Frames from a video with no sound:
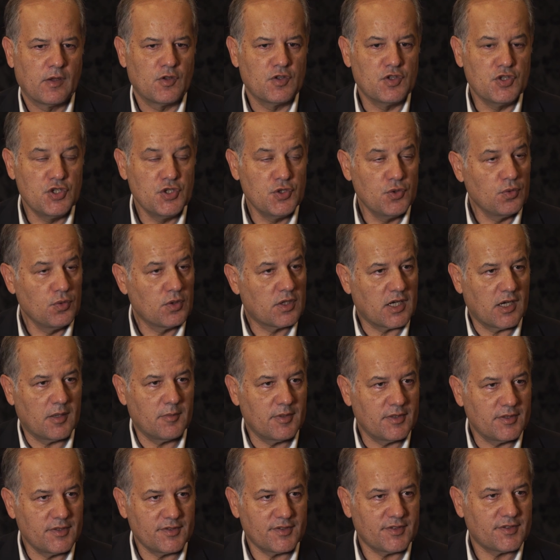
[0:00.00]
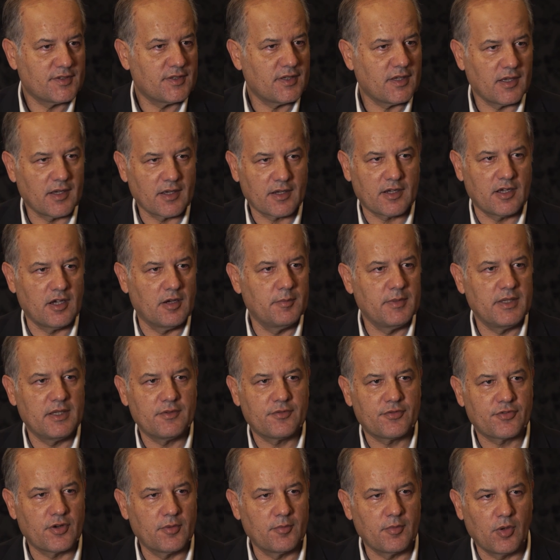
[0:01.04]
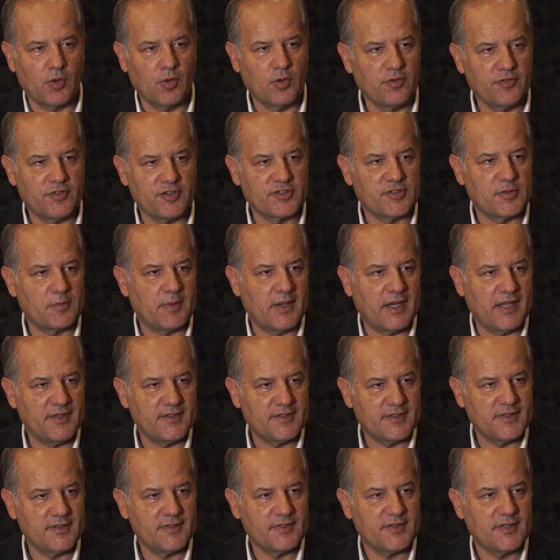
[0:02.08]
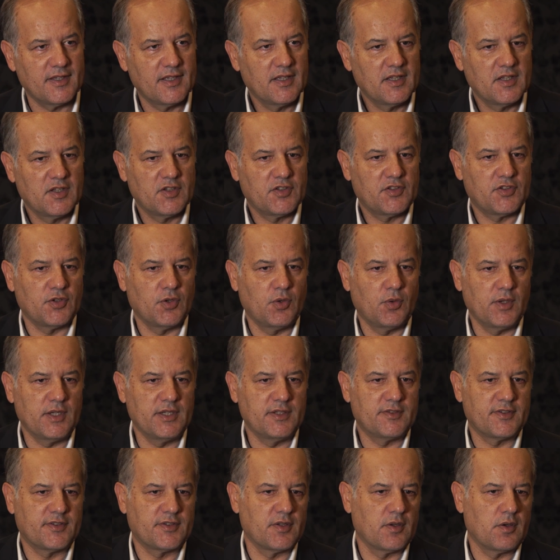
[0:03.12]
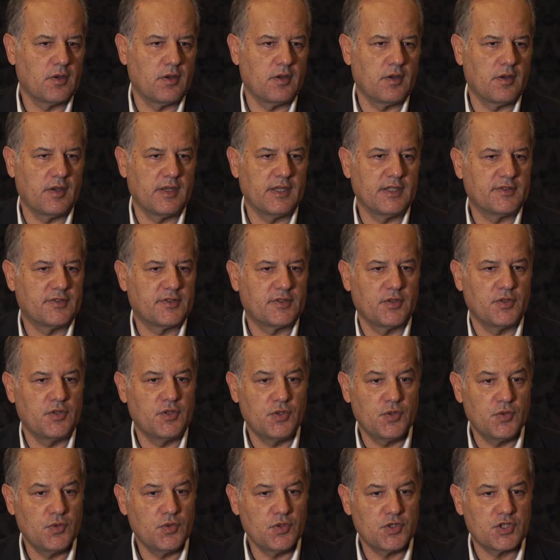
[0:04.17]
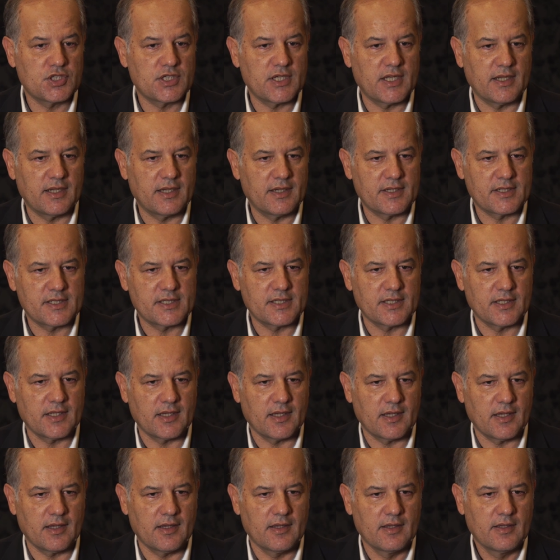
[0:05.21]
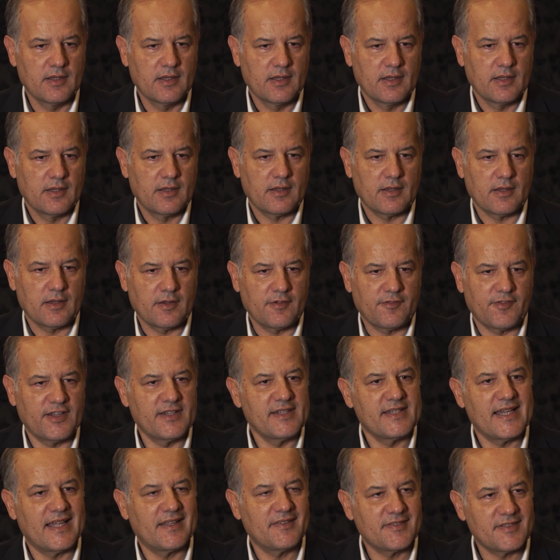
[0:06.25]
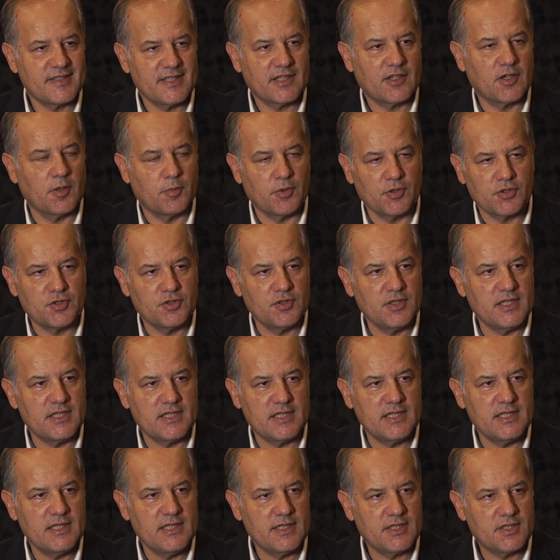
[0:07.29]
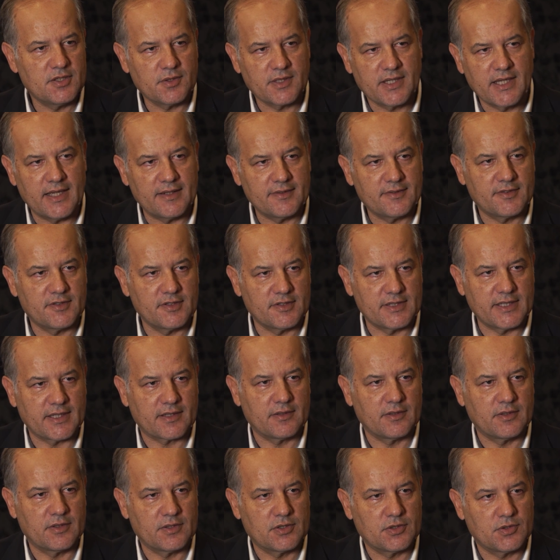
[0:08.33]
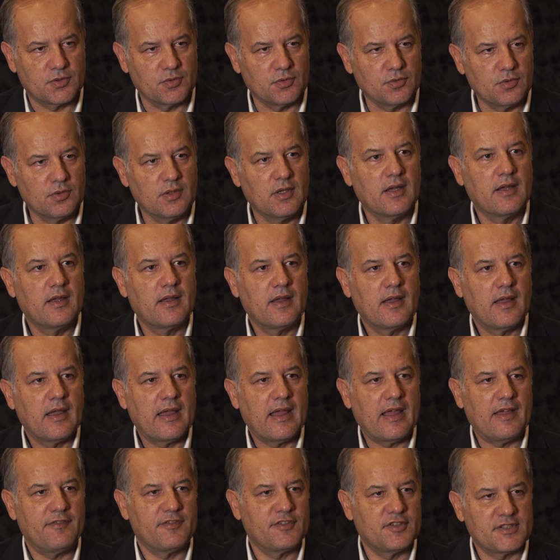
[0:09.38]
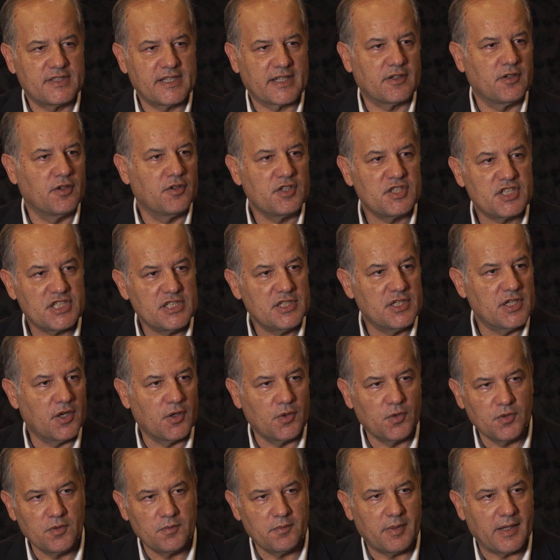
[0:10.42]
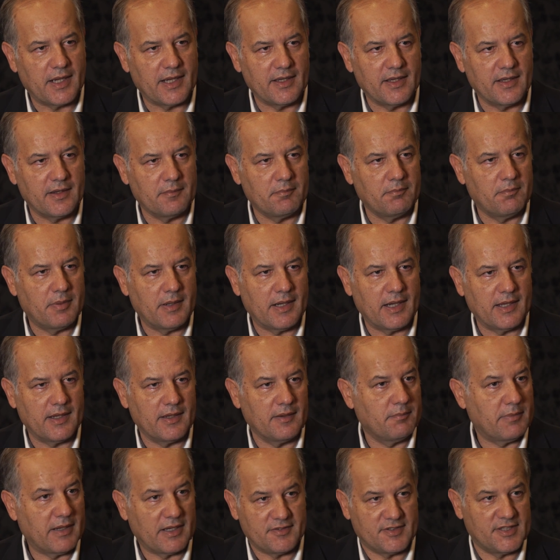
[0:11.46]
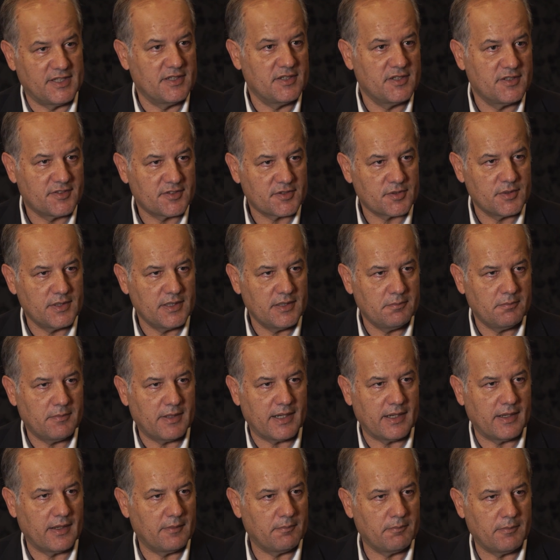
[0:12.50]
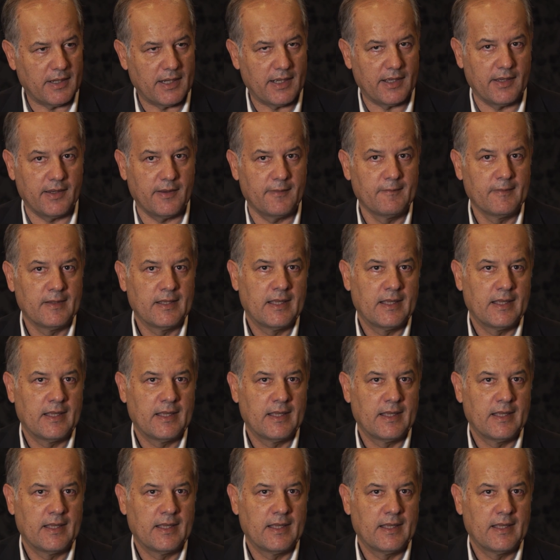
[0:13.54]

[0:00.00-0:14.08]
Newcomers coming from all over the places. So it's a huge and fantastic opportunity to to have the technology known by the industry, by